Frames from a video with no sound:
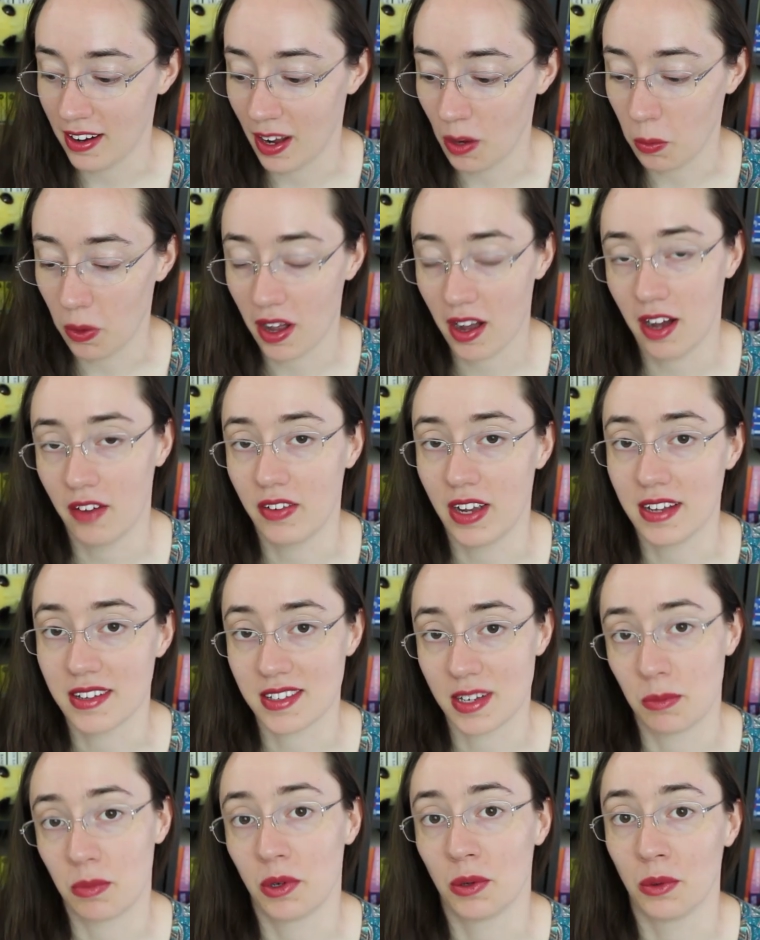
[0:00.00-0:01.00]
and I will have a
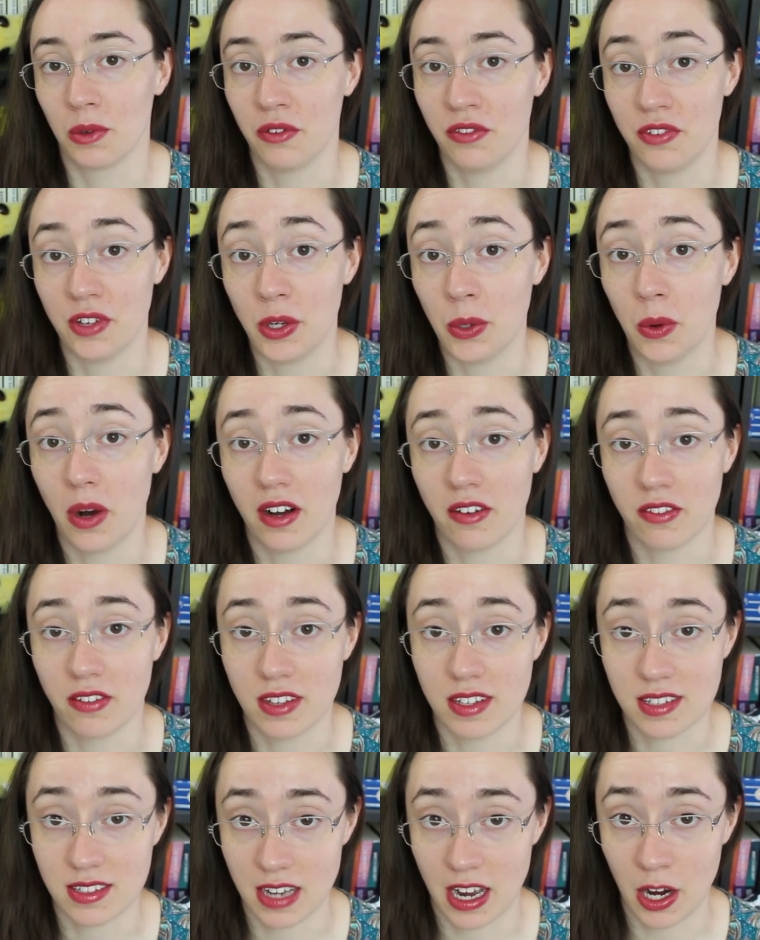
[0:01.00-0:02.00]
separate review of
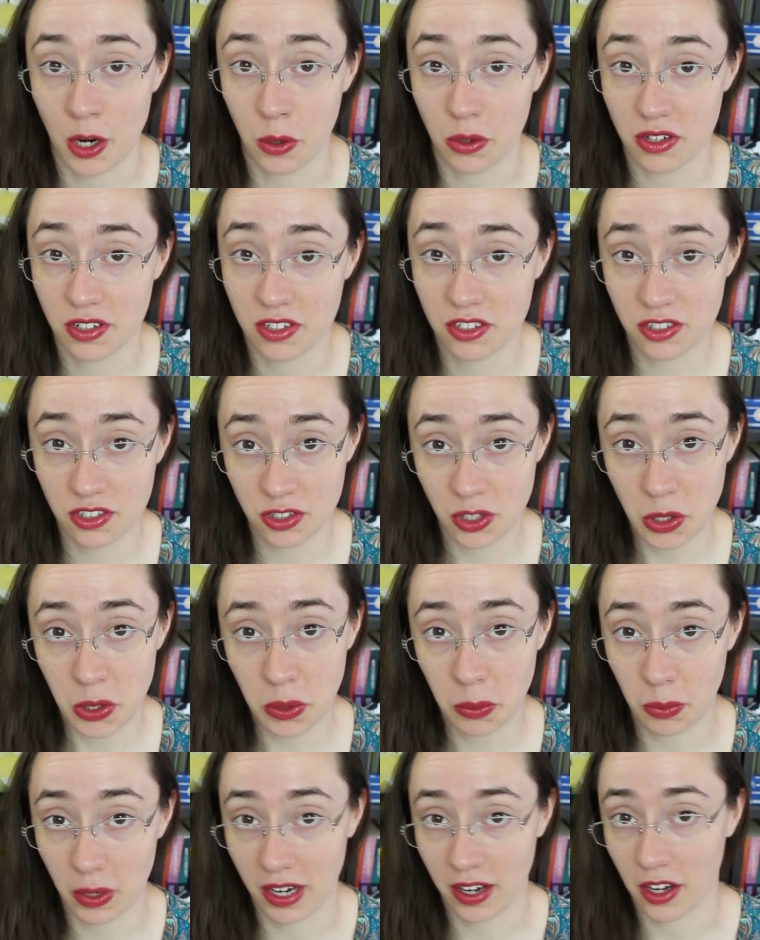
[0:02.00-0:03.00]
this out
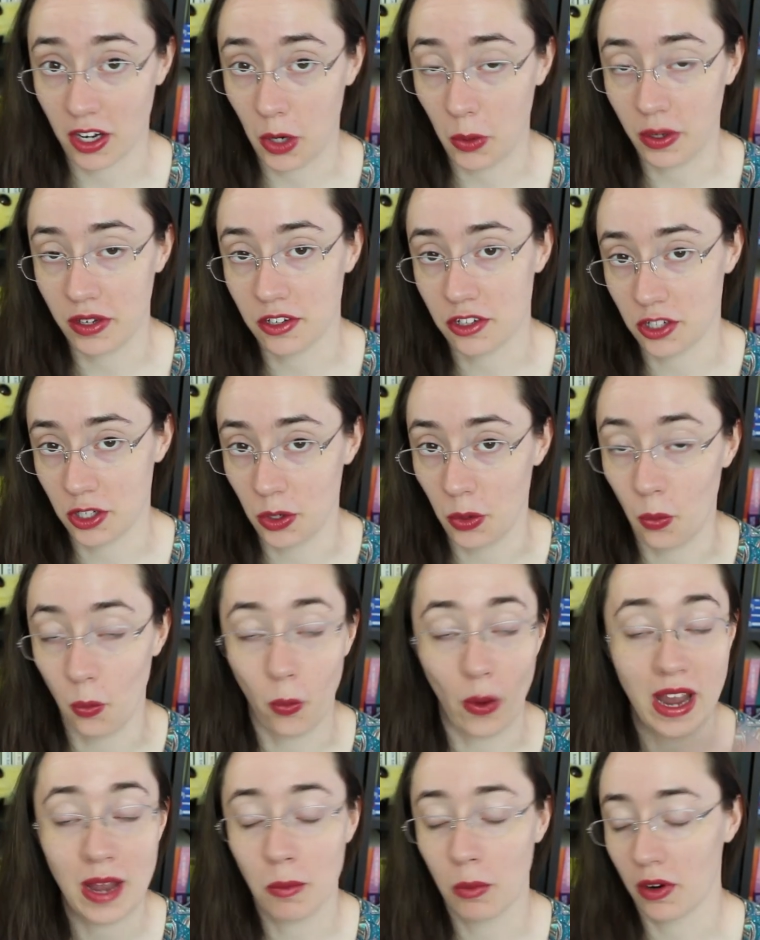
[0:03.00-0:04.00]
soon where I can go into
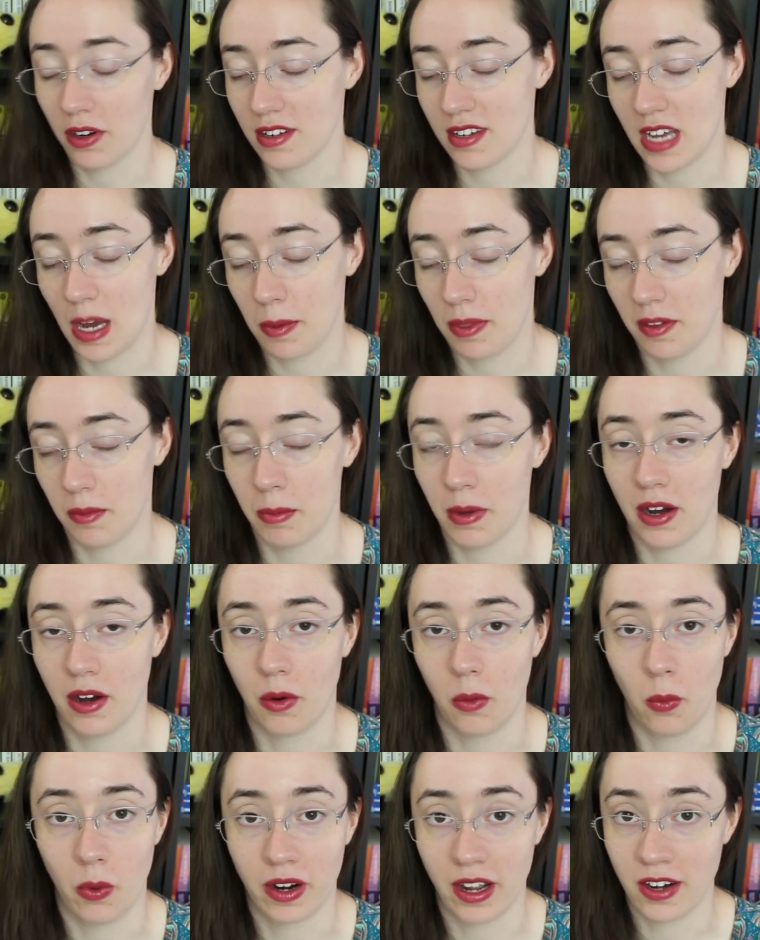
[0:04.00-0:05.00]
way more depth
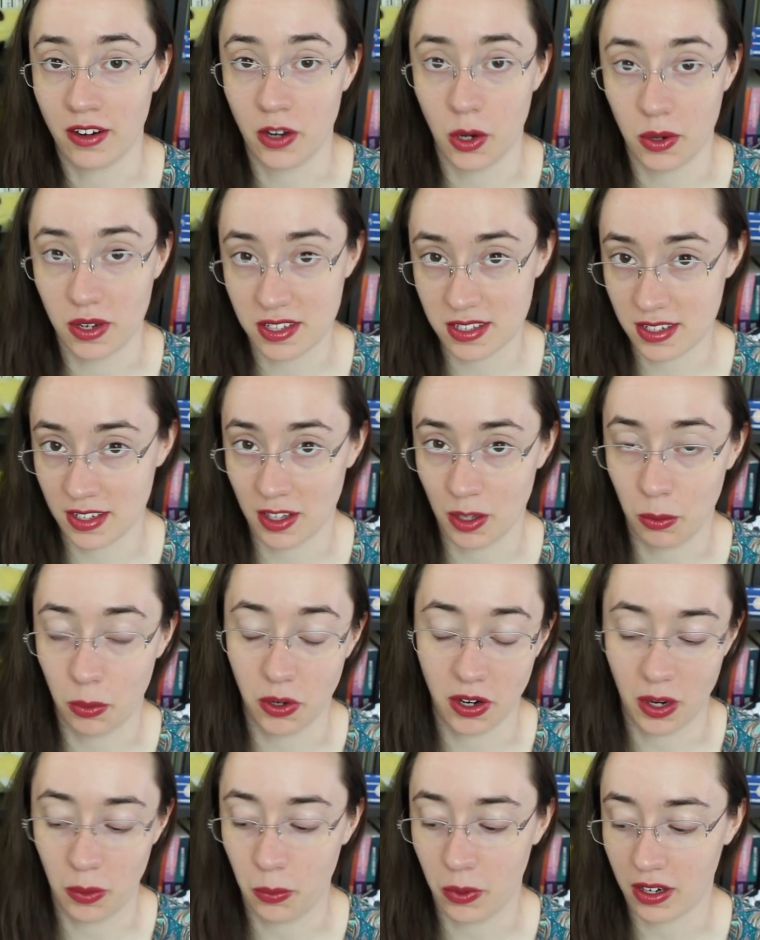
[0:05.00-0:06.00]
about what I noticed in the
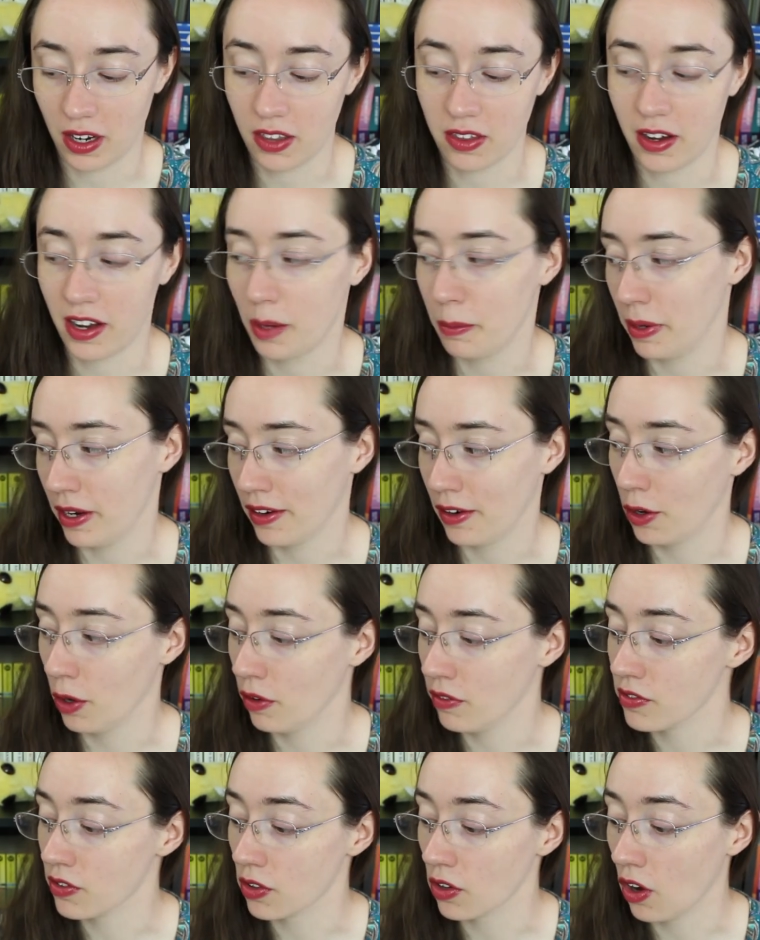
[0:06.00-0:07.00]
book and what I thought about it
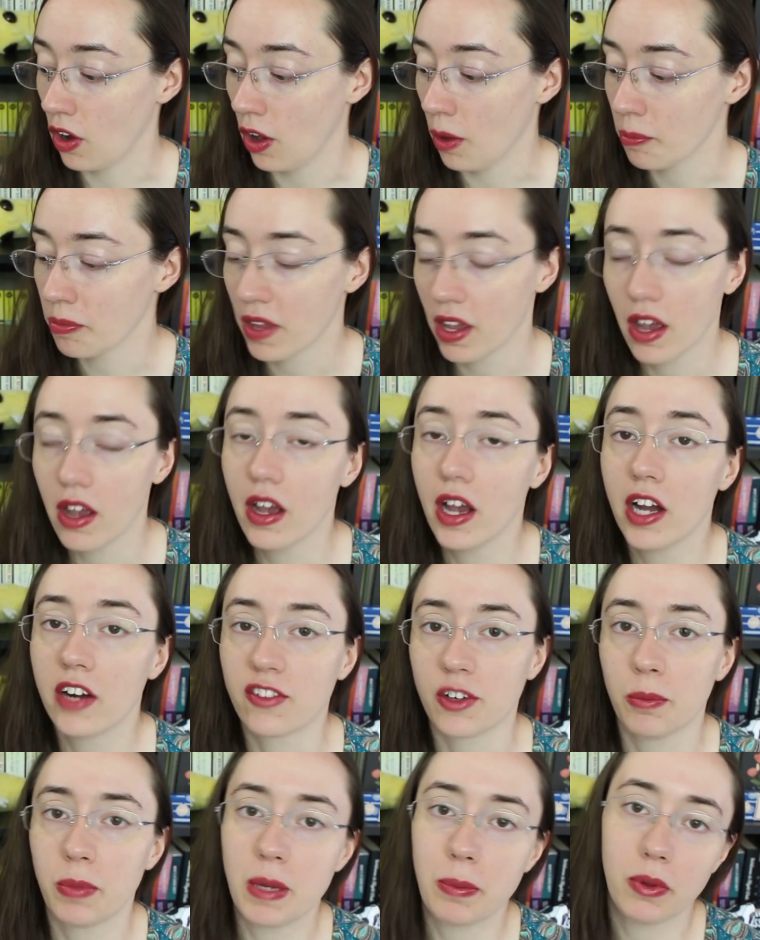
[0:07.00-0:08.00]
overall.
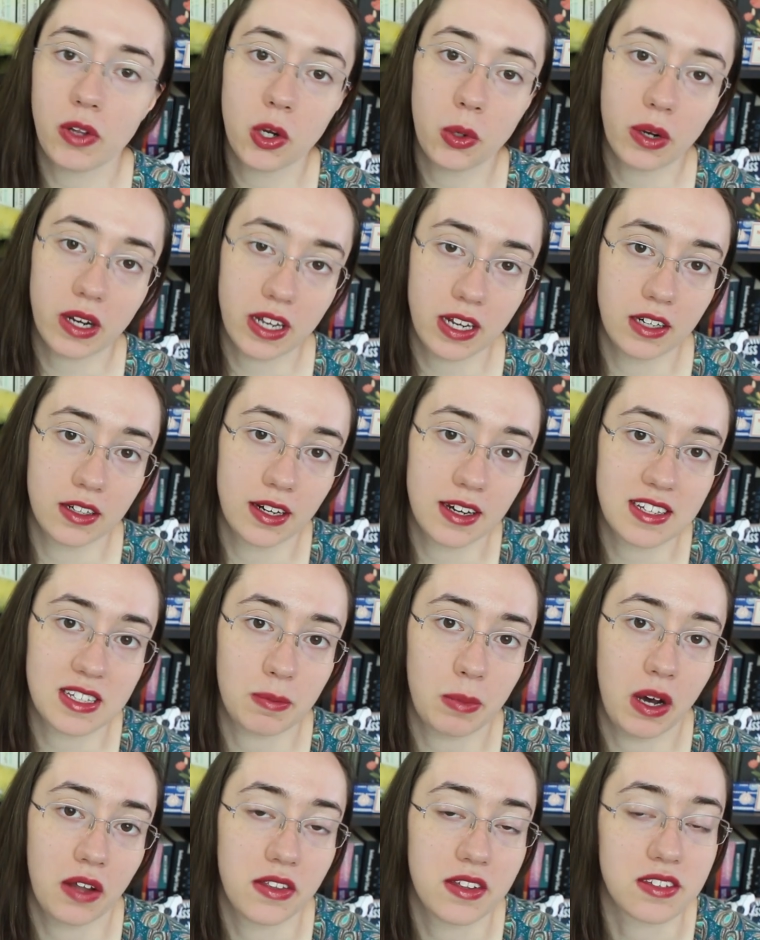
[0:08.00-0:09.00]
For people who are curious
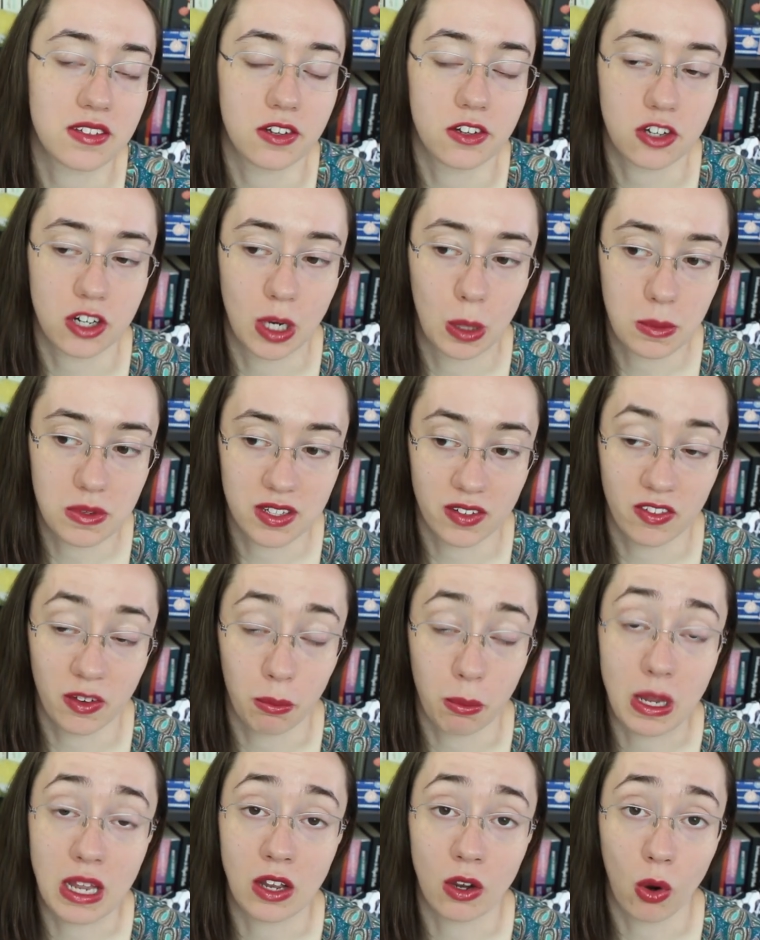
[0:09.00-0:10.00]
about this in terms of
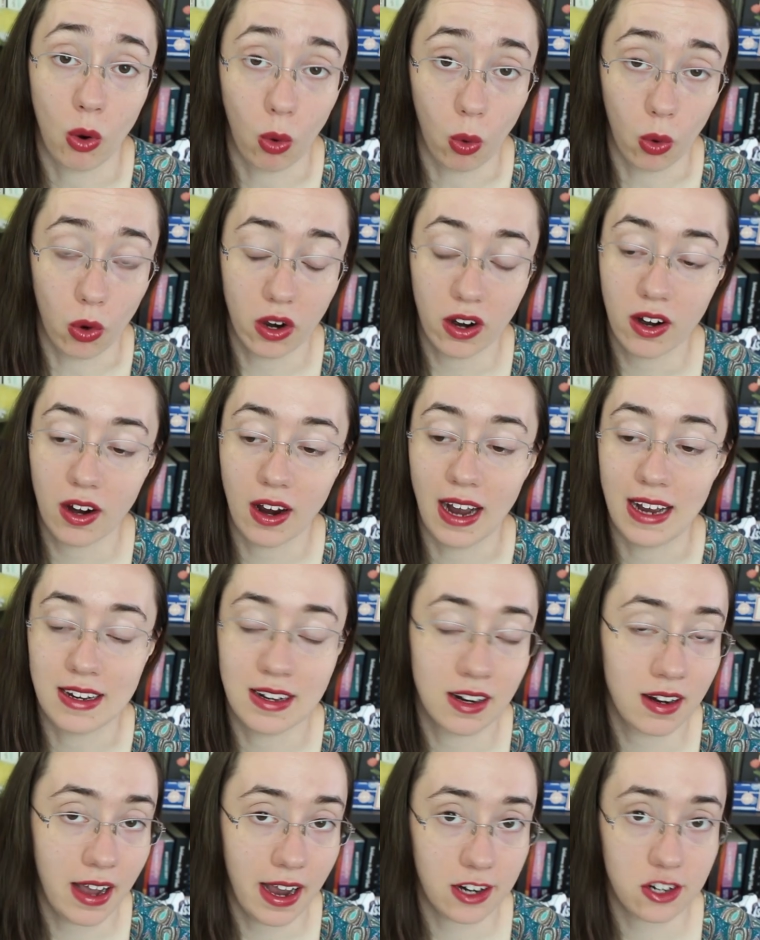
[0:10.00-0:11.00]
it being horror, I
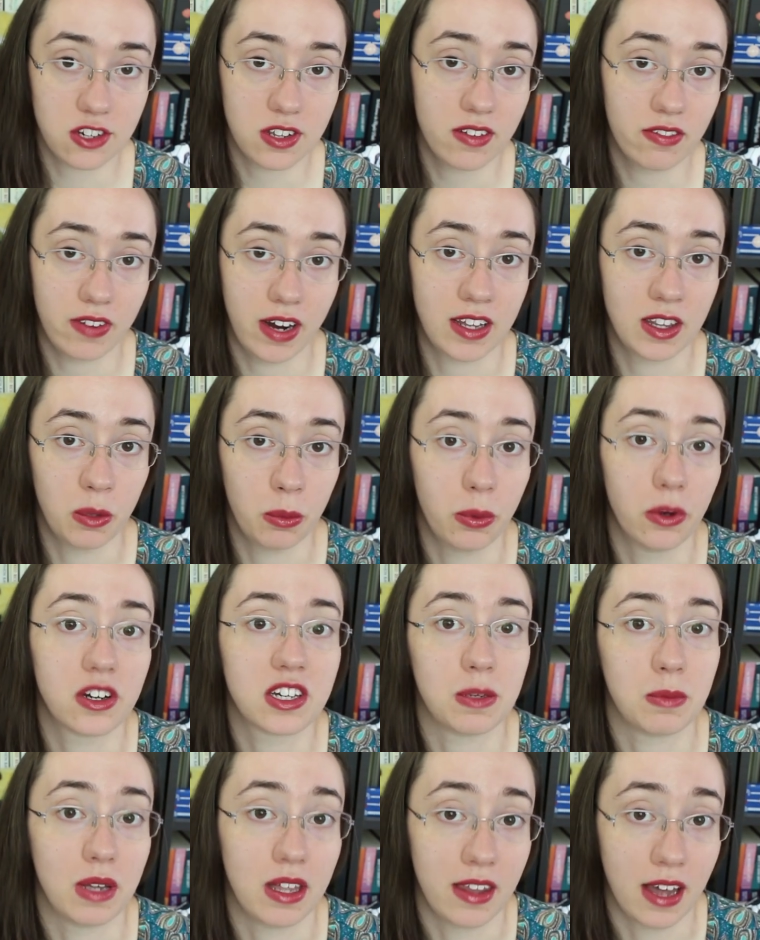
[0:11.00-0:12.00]
didn't actually find the book
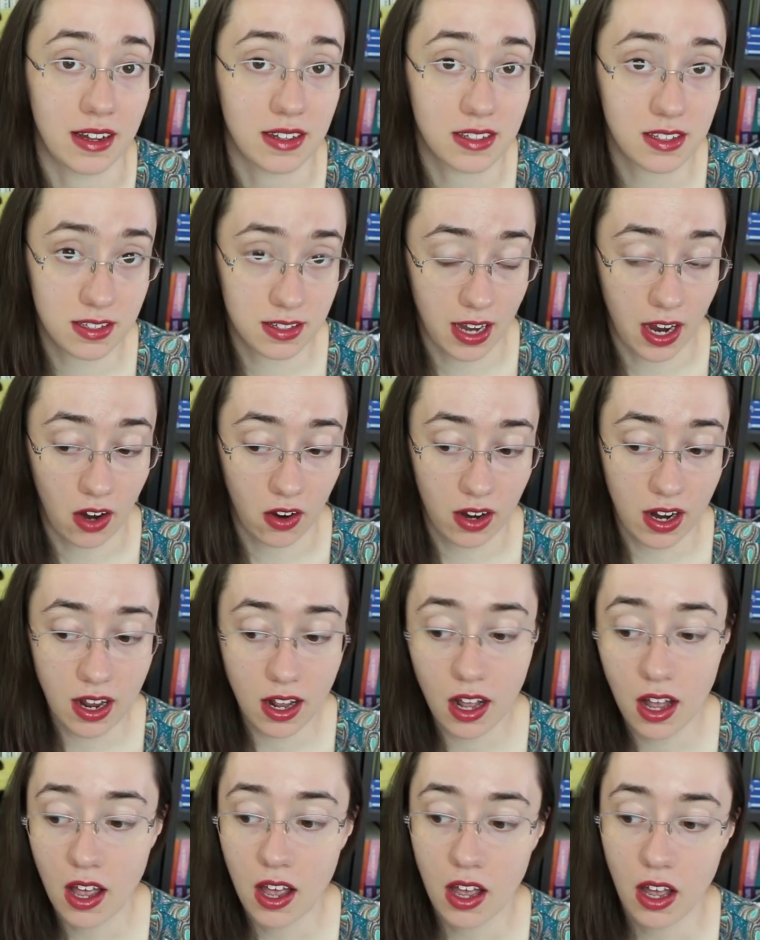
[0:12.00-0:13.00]
to be that
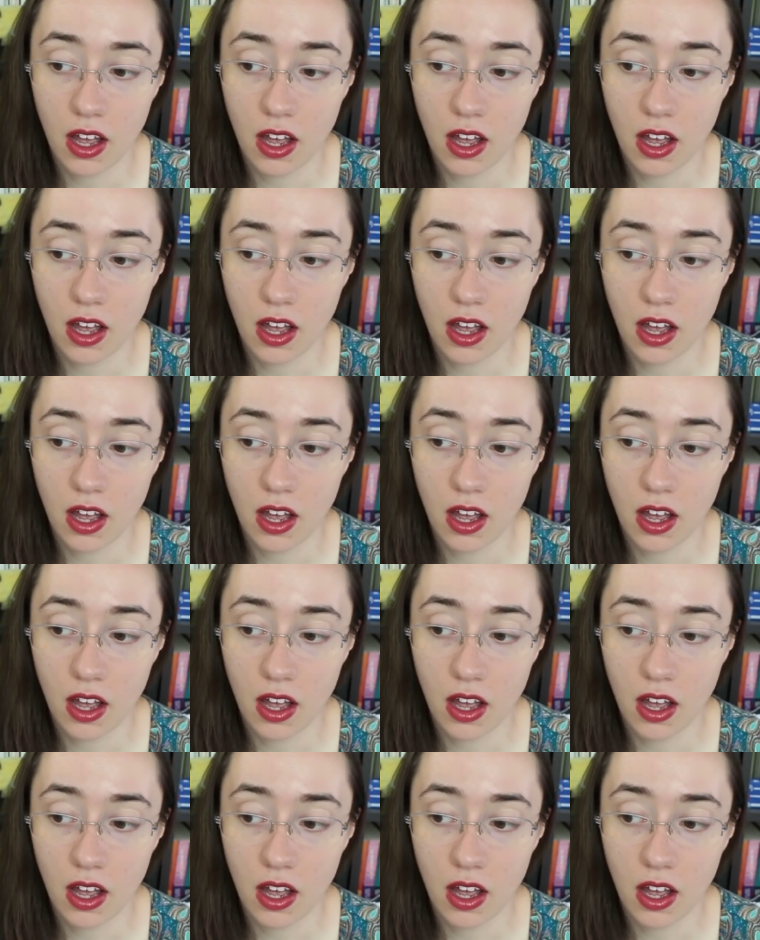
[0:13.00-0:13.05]
scary.